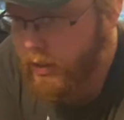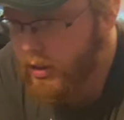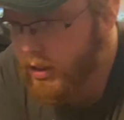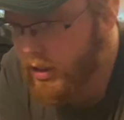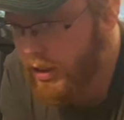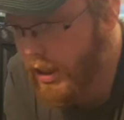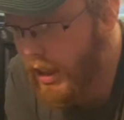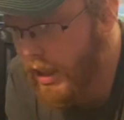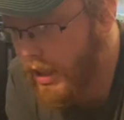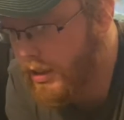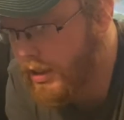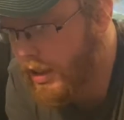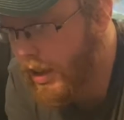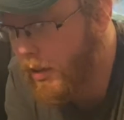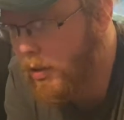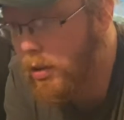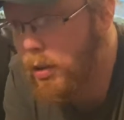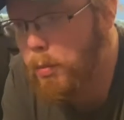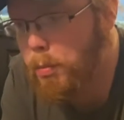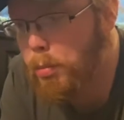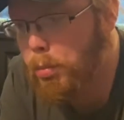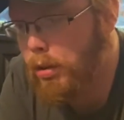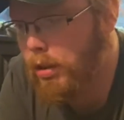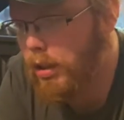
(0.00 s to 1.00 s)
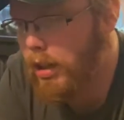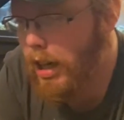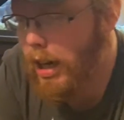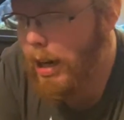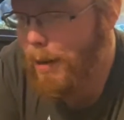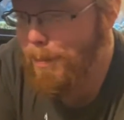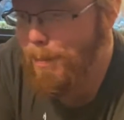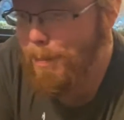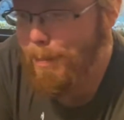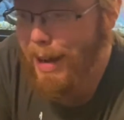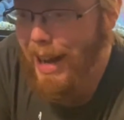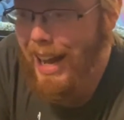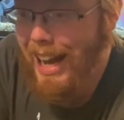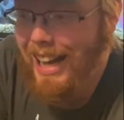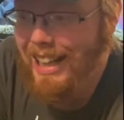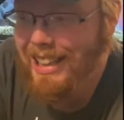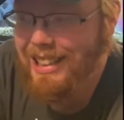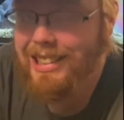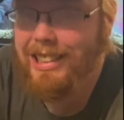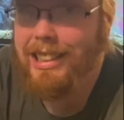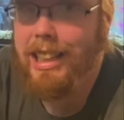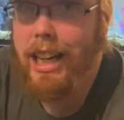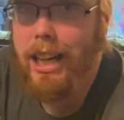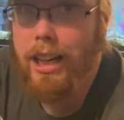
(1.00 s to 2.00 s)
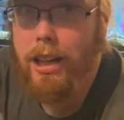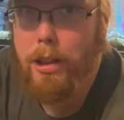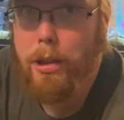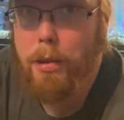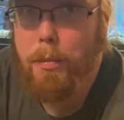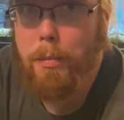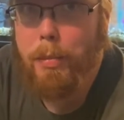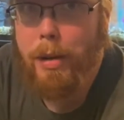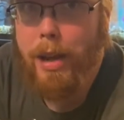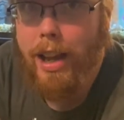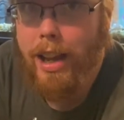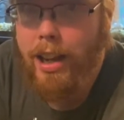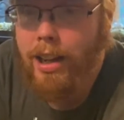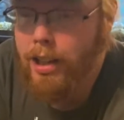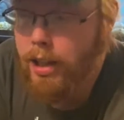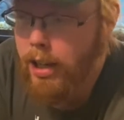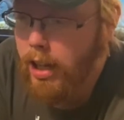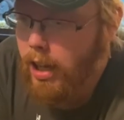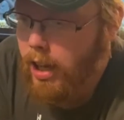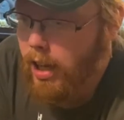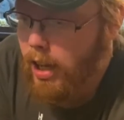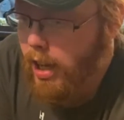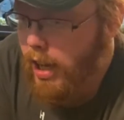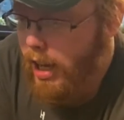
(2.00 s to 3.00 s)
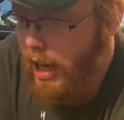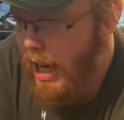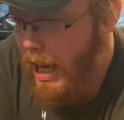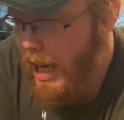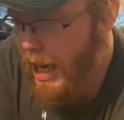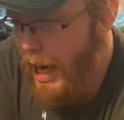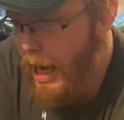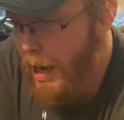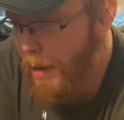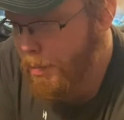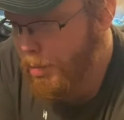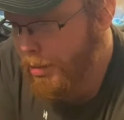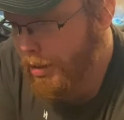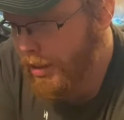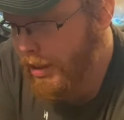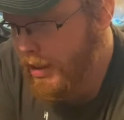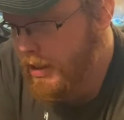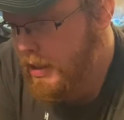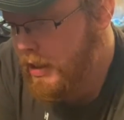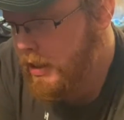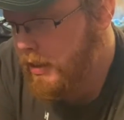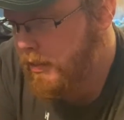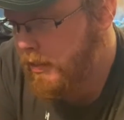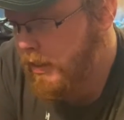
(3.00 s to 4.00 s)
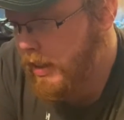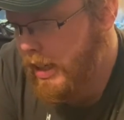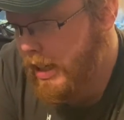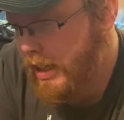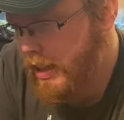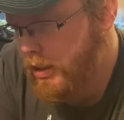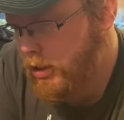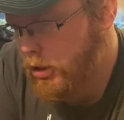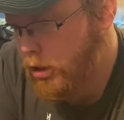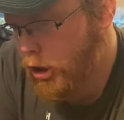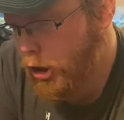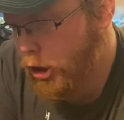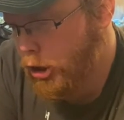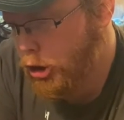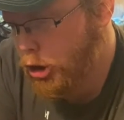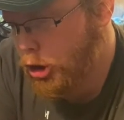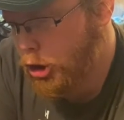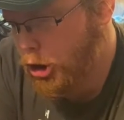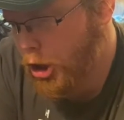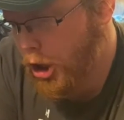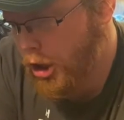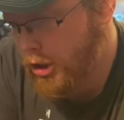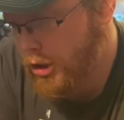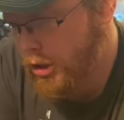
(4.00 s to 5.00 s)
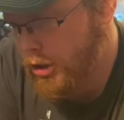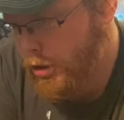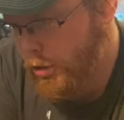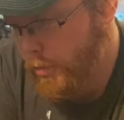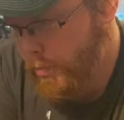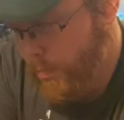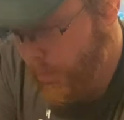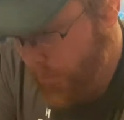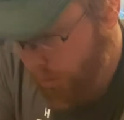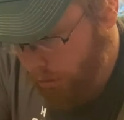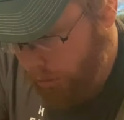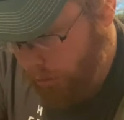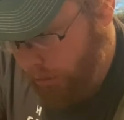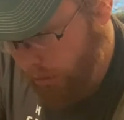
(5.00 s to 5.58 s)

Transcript: size. I'm gonna put it on my side of the bed. And I believe it's adjustable.